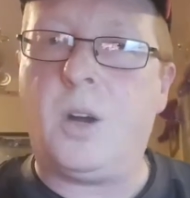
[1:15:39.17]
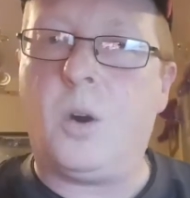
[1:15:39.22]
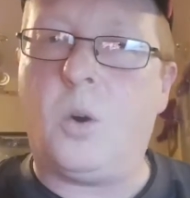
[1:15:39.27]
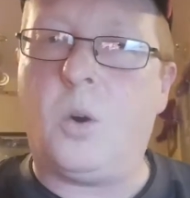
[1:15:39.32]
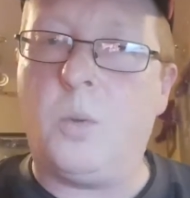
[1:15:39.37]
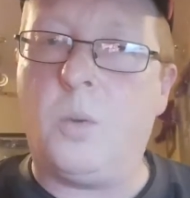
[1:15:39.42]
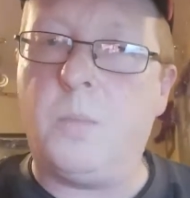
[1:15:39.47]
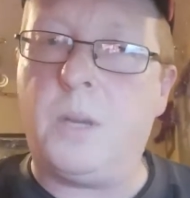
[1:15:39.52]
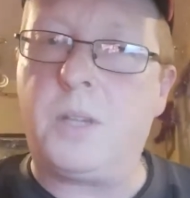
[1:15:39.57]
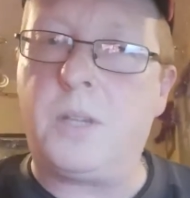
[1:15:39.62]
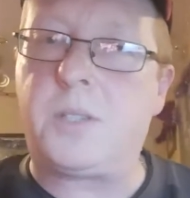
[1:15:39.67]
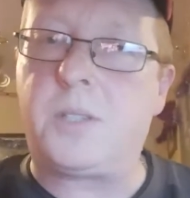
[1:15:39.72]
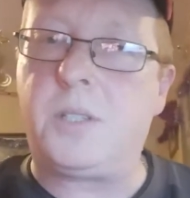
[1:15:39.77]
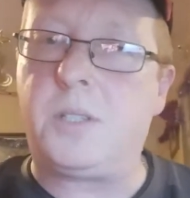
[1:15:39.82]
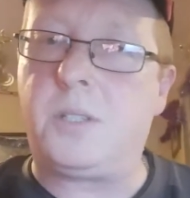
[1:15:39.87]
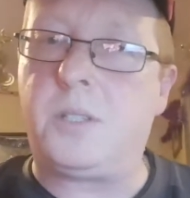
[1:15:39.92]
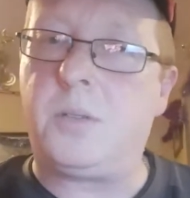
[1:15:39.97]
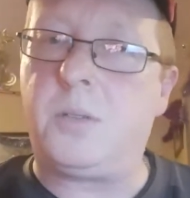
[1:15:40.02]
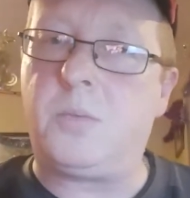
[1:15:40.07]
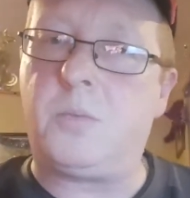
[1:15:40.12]
Almost to
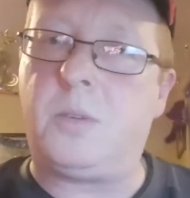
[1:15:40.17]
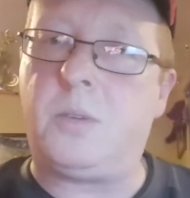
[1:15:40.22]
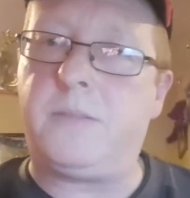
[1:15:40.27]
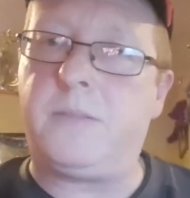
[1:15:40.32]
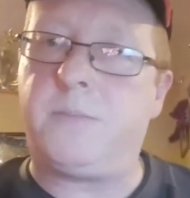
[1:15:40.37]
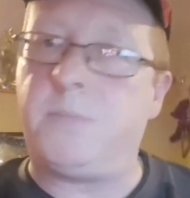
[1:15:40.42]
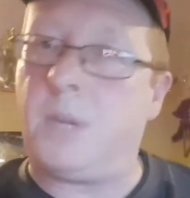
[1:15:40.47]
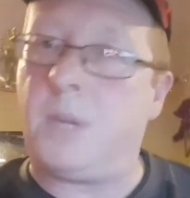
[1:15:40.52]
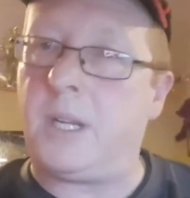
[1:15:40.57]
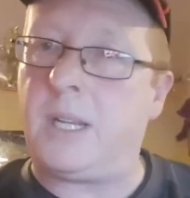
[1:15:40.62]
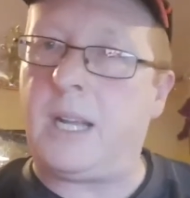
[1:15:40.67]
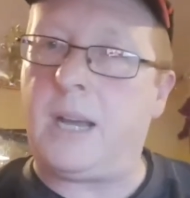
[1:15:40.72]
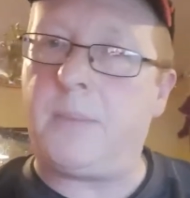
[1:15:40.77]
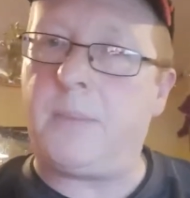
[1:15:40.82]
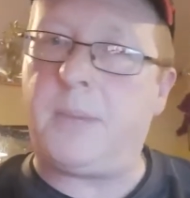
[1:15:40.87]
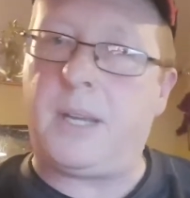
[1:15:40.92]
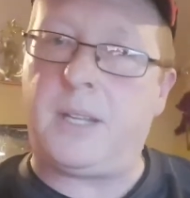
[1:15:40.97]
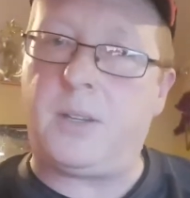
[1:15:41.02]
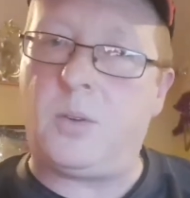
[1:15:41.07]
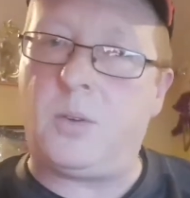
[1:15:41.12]
do with Mind
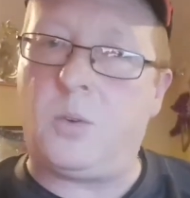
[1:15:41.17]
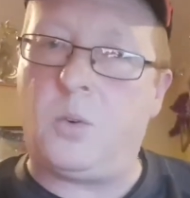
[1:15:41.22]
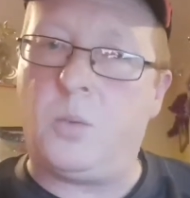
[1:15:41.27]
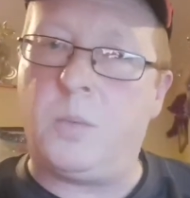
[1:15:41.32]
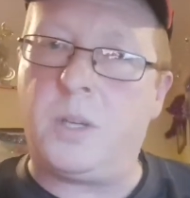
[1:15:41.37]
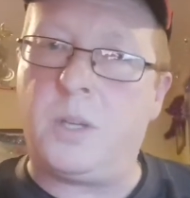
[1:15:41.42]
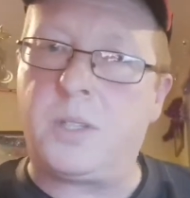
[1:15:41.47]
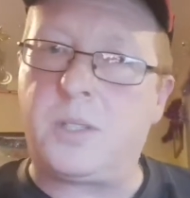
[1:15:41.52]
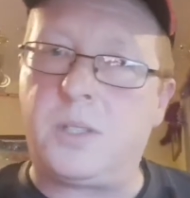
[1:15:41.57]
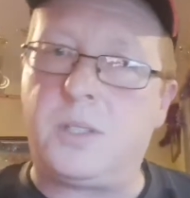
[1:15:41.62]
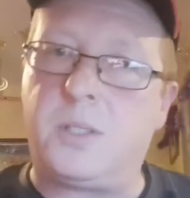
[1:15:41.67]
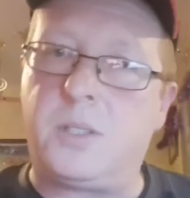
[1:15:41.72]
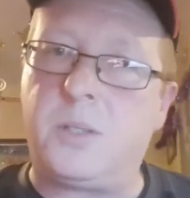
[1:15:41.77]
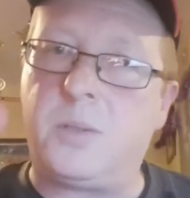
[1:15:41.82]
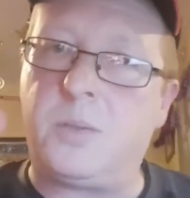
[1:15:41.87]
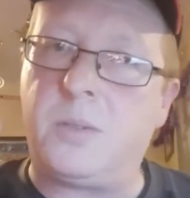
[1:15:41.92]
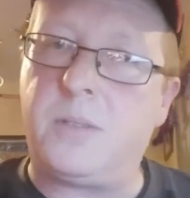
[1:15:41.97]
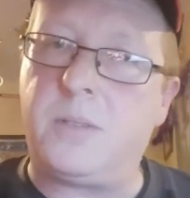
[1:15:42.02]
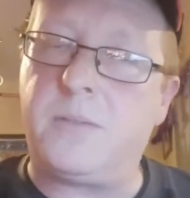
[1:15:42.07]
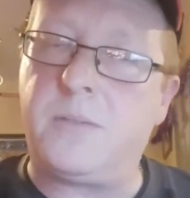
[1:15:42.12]
Lab and almost to
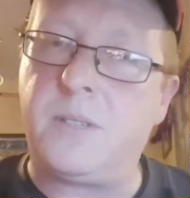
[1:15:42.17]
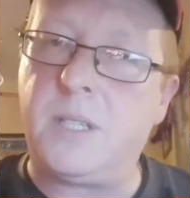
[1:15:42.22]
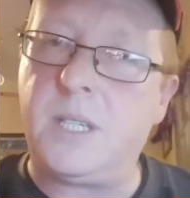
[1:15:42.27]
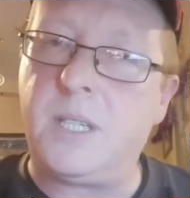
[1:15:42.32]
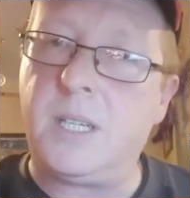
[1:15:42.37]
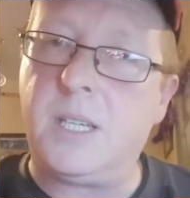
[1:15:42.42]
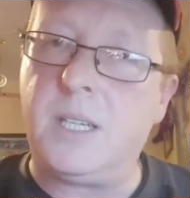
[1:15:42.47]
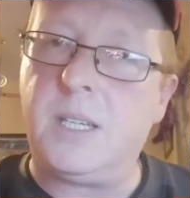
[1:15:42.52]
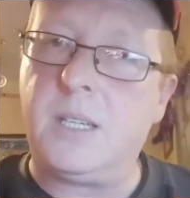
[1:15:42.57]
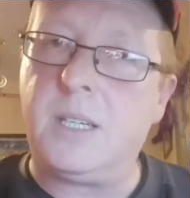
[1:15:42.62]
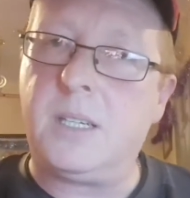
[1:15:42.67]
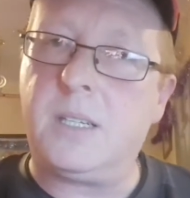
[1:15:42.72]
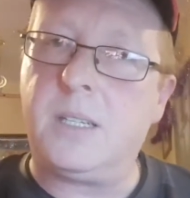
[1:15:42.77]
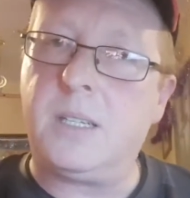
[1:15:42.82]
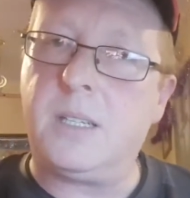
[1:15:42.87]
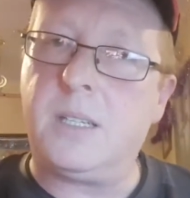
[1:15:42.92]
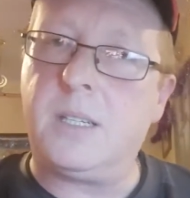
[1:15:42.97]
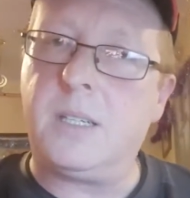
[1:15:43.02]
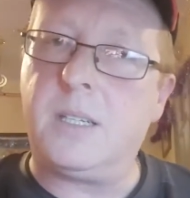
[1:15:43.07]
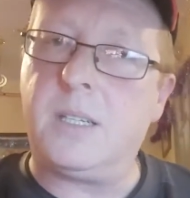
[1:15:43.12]
do with
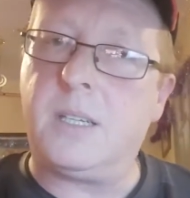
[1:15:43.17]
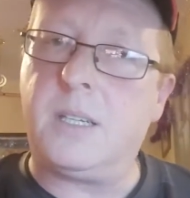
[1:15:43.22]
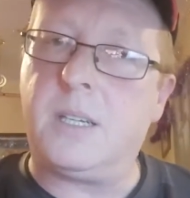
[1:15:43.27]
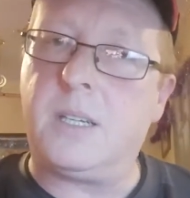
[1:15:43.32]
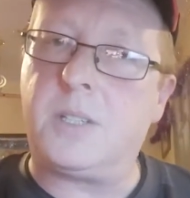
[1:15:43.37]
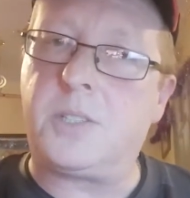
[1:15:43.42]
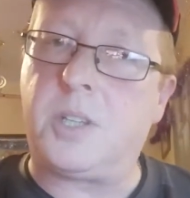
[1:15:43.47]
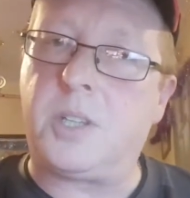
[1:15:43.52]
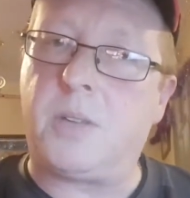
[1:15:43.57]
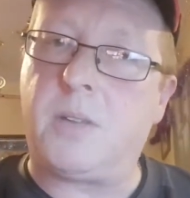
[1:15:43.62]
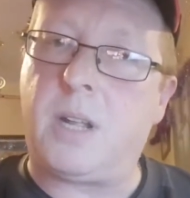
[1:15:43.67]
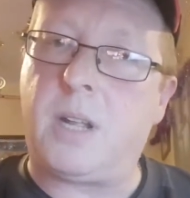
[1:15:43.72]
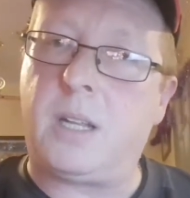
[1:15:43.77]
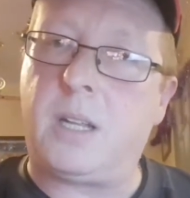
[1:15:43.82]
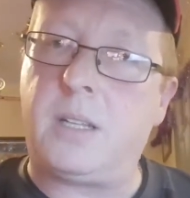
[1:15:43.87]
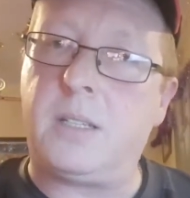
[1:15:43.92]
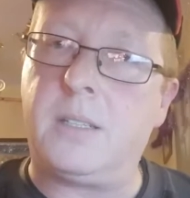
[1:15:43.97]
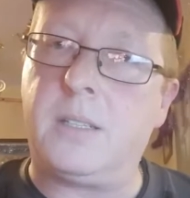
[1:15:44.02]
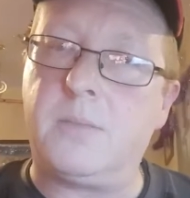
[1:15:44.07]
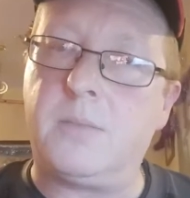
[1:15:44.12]
Joan
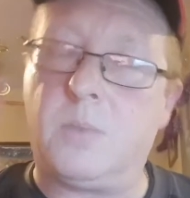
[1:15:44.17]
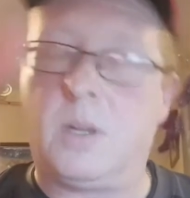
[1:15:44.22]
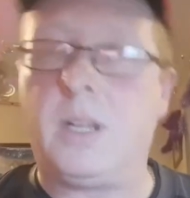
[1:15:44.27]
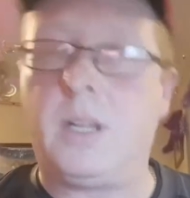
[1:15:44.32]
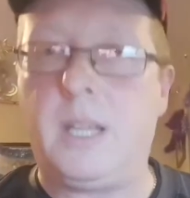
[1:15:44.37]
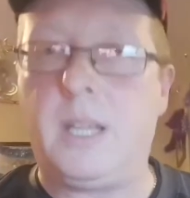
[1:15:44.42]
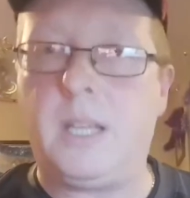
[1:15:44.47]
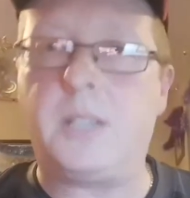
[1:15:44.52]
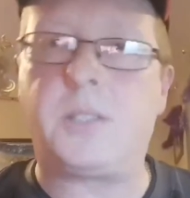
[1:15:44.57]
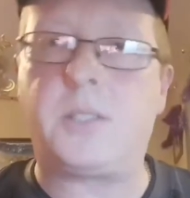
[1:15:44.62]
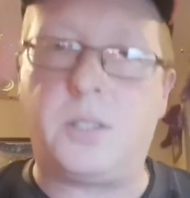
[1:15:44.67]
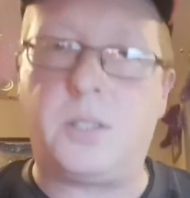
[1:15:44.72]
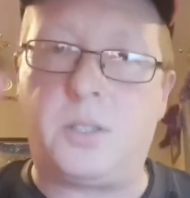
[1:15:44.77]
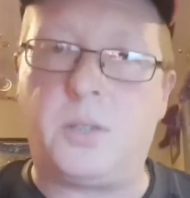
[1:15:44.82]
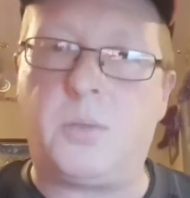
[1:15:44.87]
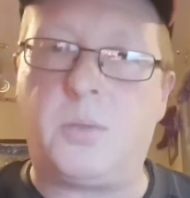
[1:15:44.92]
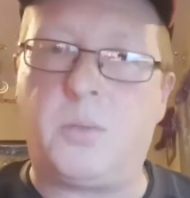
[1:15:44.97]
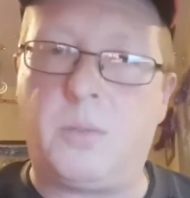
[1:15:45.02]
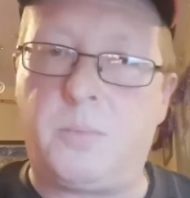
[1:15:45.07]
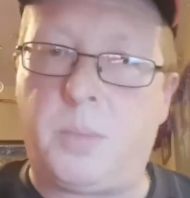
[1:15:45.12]
Allen. Well, it is to
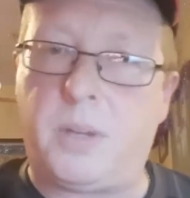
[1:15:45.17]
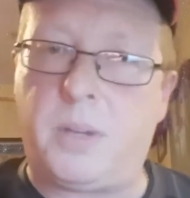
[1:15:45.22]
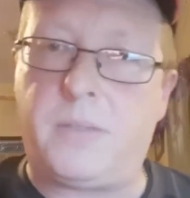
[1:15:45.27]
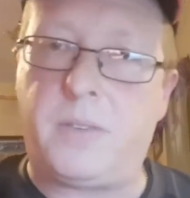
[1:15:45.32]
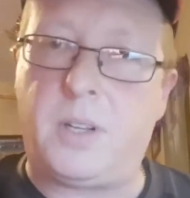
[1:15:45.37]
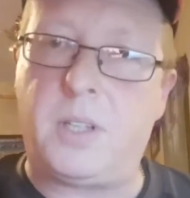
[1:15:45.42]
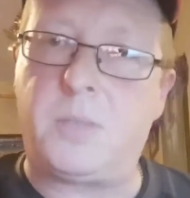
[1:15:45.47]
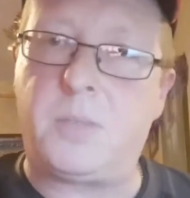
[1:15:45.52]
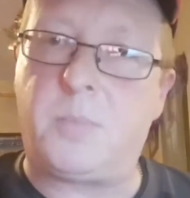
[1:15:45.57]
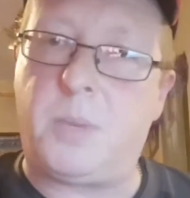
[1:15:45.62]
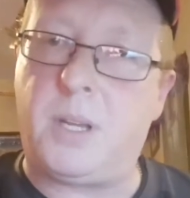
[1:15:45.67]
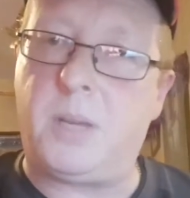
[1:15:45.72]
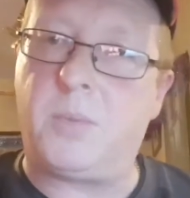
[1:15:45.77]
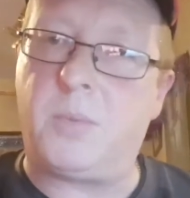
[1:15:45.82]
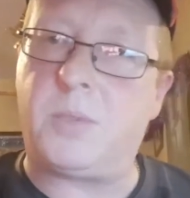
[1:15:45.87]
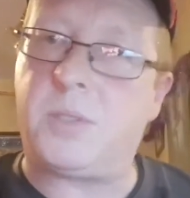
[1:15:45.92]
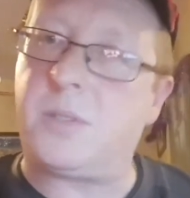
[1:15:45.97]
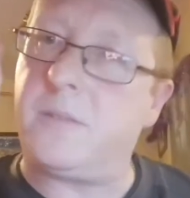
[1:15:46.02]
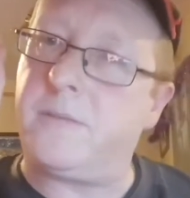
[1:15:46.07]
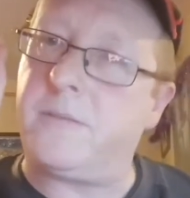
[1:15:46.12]
do with both of those, but it
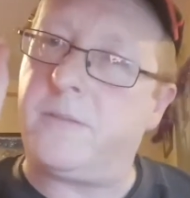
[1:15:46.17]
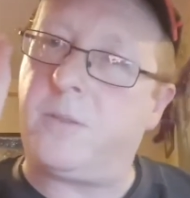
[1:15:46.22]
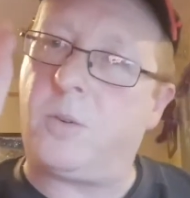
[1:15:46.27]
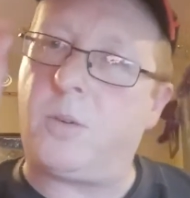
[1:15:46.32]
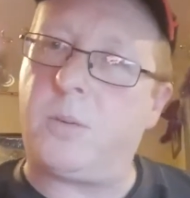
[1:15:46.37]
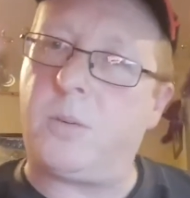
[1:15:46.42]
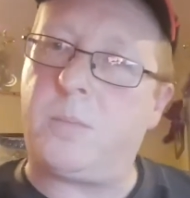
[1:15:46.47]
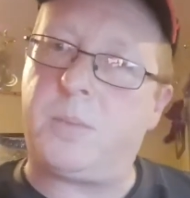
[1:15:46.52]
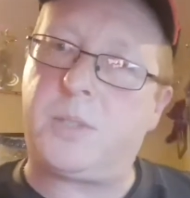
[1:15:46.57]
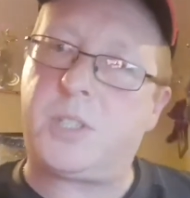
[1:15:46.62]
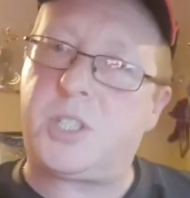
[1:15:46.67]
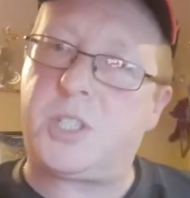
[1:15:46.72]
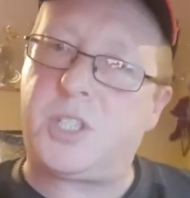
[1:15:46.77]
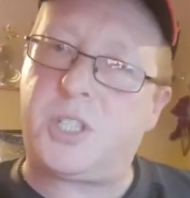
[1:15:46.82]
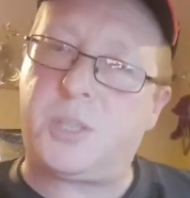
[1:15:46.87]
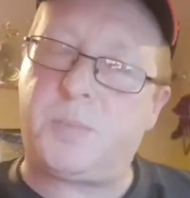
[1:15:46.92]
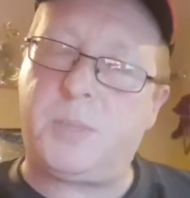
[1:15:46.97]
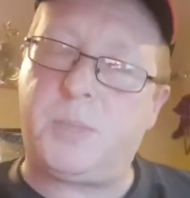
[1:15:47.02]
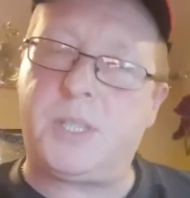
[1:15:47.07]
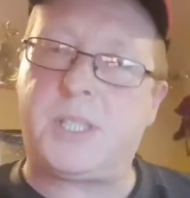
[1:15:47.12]
was for a
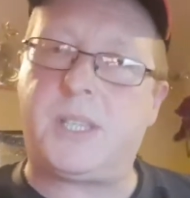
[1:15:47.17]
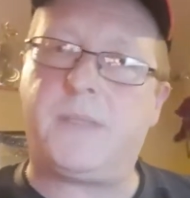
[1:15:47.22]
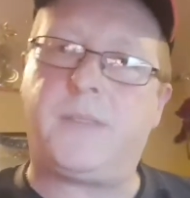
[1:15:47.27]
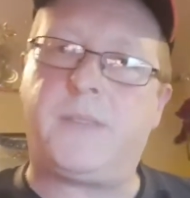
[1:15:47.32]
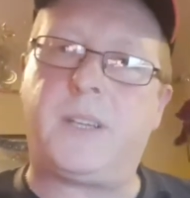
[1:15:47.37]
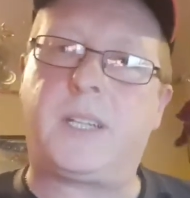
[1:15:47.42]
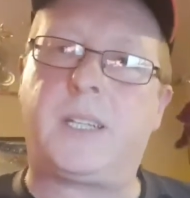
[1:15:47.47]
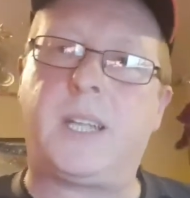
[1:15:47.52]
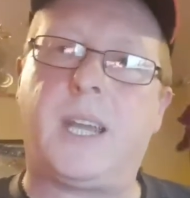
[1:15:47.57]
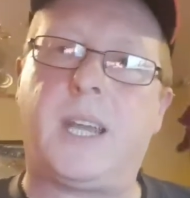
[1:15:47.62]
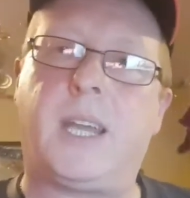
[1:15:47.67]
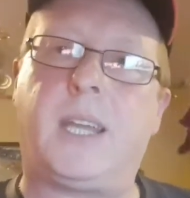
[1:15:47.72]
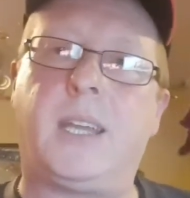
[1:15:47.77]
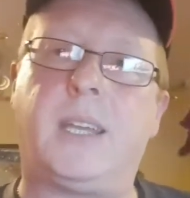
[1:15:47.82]
specific day.